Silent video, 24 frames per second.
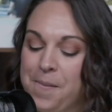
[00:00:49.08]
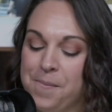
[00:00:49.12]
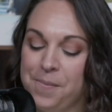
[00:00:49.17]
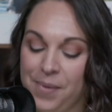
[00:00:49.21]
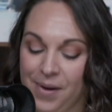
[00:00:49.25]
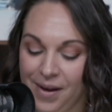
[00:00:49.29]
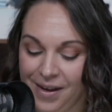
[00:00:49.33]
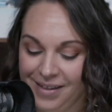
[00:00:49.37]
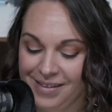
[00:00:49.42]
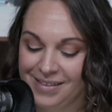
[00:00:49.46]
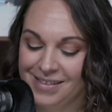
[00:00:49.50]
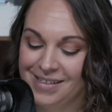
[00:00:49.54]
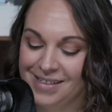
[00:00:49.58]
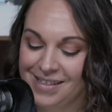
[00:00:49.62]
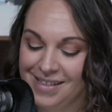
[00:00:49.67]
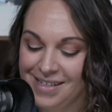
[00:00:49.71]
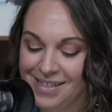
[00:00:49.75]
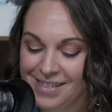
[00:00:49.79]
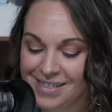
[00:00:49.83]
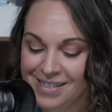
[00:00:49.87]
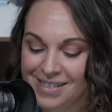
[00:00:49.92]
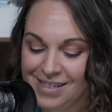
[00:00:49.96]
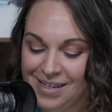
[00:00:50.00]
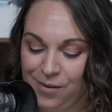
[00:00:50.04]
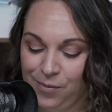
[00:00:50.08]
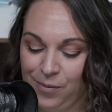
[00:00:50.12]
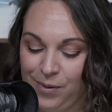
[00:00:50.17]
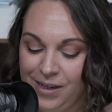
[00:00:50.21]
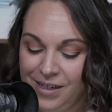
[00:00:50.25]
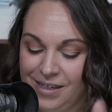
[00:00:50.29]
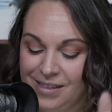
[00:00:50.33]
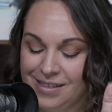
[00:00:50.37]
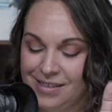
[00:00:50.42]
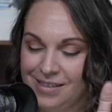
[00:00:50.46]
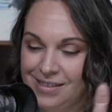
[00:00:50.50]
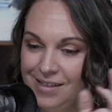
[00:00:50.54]
But this
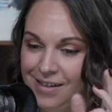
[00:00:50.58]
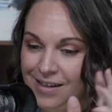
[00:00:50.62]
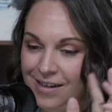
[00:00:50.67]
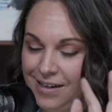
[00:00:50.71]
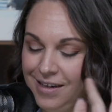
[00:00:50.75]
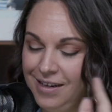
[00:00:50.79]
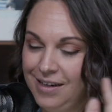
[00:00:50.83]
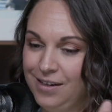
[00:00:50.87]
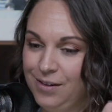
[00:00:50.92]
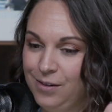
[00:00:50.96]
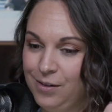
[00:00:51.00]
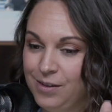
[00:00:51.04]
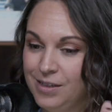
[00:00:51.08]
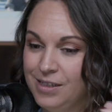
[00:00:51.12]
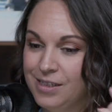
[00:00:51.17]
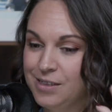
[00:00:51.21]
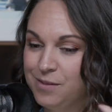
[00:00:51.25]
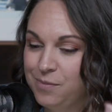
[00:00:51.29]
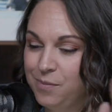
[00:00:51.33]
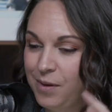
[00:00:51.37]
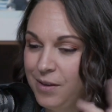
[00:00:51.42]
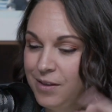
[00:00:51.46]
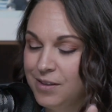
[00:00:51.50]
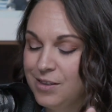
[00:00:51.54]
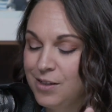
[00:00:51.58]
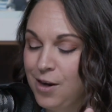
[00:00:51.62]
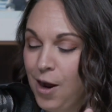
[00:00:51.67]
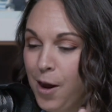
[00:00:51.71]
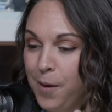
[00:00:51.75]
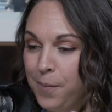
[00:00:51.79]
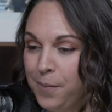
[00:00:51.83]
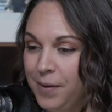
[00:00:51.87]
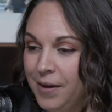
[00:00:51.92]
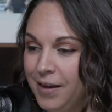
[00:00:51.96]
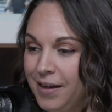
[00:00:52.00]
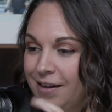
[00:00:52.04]
week's uh, or this month's
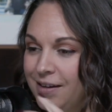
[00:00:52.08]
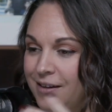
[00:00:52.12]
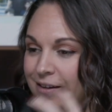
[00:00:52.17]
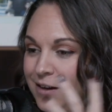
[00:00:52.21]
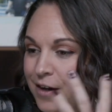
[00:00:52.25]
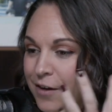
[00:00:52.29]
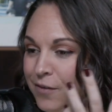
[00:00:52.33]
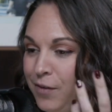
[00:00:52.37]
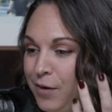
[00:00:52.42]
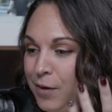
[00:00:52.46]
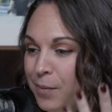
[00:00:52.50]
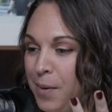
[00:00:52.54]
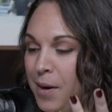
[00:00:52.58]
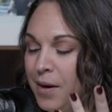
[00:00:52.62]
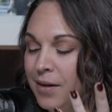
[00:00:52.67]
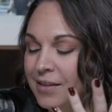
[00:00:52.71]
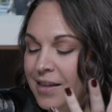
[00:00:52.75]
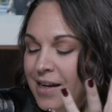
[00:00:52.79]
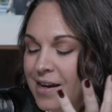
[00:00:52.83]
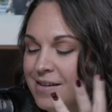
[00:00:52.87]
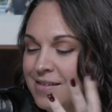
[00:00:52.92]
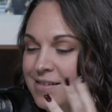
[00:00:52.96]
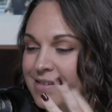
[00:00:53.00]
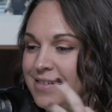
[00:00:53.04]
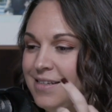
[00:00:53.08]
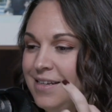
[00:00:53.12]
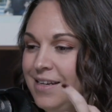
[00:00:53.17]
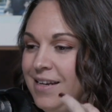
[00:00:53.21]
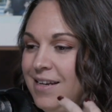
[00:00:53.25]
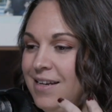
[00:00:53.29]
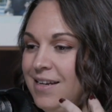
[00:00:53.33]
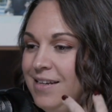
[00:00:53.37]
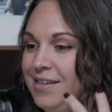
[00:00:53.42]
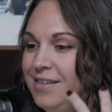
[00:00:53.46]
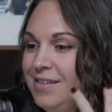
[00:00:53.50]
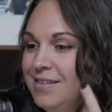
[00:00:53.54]
topic of our podcast
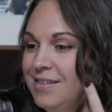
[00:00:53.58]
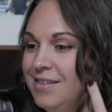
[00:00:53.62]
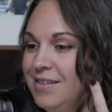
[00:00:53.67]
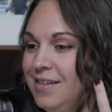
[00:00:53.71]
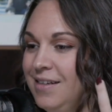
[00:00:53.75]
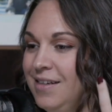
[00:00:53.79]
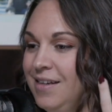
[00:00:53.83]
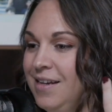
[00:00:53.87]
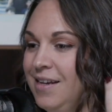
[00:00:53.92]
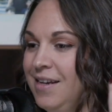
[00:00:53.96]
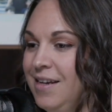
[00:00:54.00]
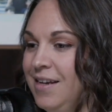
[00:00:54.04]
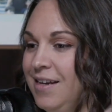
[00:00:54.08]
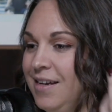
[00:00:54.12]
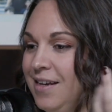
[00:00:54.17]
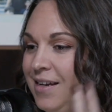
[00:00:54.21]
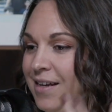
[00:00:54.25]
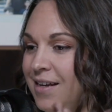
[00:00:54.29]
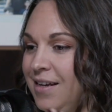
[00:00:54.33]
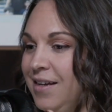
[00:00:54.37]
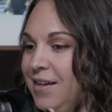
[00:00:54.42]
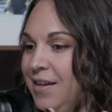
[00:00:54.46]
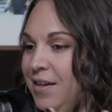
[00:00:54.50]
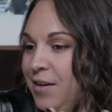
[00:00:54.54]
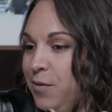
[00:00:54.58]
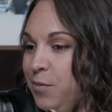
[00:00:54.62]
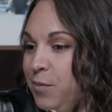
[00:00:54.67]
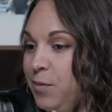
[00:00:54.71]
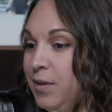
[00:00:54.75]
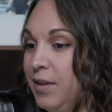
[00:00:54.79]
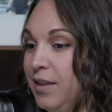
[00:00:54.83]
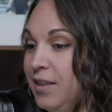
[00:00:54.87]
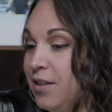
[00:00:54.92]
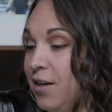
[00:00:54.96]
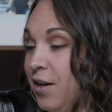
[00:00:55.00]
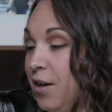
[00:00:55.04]
is
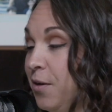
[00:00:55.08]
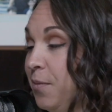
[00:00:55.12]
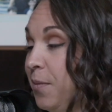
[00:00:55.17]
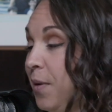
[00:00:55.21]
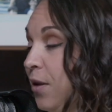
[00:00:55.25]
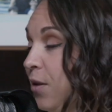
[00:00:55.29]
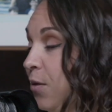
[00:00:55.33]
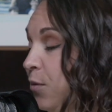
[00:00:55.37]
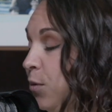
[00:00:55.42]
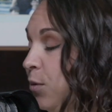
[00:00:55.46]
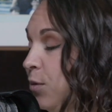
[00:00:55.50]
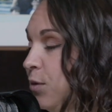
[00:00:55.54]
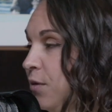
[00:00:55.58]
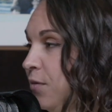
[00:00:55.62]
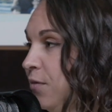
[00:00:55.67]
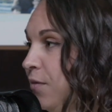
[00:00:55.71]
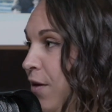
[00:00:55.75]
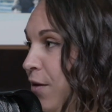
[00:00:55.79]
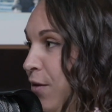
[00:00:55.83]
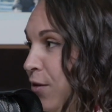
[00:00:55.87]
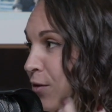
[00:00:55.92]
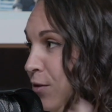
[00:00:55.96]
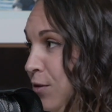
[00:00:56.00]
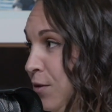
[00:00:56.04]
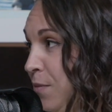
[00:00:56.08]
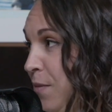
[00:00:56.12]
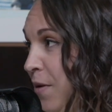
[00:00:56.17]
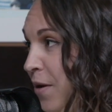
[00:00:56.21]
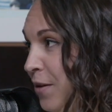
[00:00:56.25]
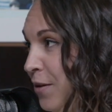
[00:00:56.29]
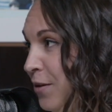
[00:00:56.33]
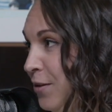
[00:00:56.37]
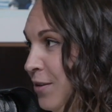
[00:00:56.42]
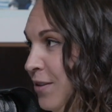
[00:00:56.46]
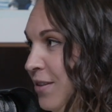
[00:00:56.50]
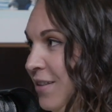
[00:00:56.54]
really talking about the roles of fathers and
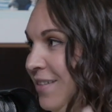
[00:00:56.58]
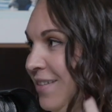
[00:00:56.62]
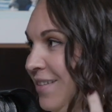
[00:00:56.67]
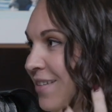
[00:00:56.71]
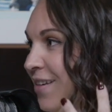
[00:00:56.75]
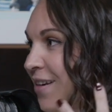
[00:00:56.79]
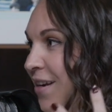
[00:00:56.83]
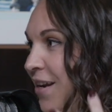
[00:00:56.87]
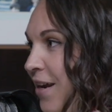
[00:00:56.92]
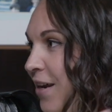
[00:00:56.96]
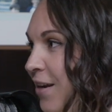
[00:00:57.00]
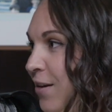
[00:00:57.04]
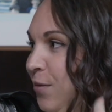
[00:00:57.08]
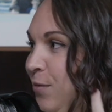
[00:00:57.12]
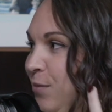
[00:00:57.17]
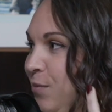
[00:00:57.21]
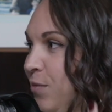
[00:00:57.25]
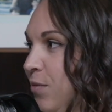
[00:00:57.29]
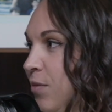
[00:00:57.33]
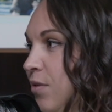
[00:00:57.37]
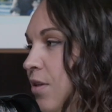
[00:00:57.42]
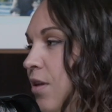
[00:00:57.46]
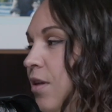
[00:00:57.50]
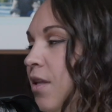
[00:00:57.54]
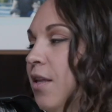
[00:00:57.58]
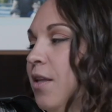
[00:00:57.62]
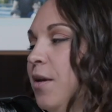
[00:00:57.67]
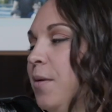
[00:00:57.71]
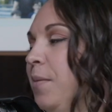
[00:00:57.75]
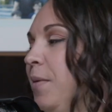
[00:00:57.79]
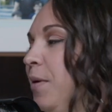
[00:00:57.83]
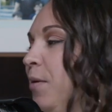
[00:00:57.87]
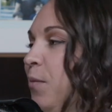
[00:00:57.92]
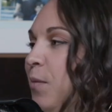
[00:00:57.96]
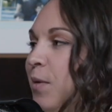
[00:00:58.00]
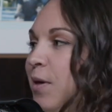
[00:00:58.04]
mothers, and and so I
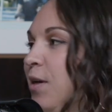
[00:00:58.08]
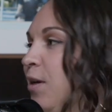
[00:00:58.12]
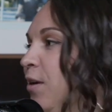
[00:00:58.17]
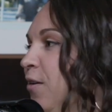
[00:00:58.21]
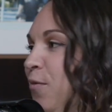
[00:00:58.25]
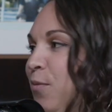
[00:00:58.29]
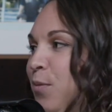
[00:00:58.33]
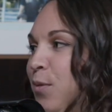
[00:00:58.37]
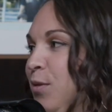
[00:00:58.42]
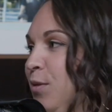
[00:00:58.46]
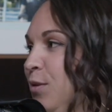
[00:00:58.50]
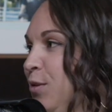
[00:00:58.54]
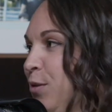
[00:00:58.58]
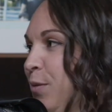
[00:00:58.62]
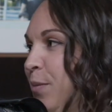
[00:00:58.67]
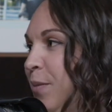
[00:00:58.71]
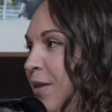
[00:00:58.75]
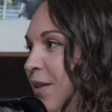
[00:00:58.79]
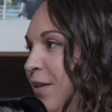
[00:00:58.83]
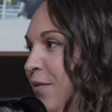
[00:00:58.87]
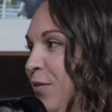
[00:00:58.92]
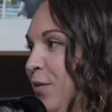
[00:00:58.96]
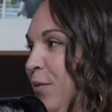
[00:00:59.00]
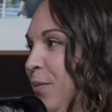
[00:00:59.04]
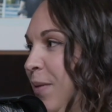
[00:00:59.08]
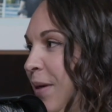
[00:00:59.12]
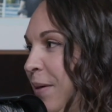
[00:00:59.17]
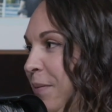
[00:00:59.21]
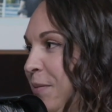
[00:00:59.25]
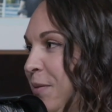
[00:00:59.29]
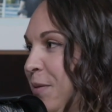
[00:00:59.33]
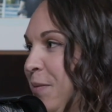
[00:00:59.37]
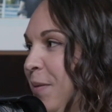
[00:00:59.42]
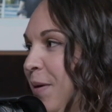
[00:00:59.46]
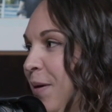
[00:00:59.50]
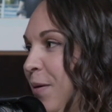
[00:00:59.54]
mean we could have pulled so many different
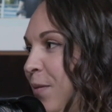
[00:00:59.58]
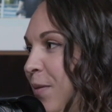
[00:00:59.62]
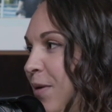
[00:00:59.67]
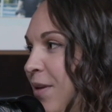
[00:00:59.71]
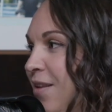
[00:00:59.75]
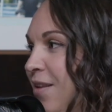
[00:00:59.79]
memes, but yep. we